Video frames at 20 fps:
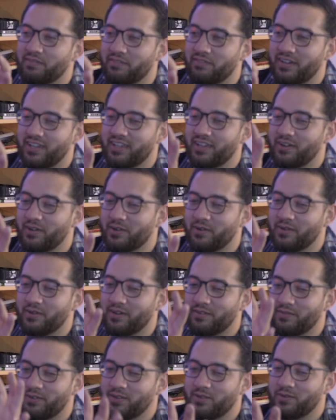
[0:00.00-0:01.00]
video
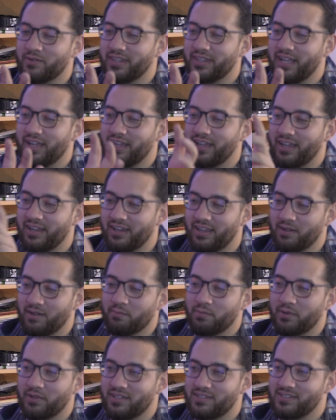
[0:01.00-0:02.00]
of her doing that and
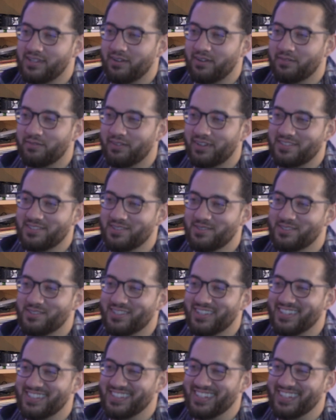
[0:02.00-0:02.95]
input the sound effects you just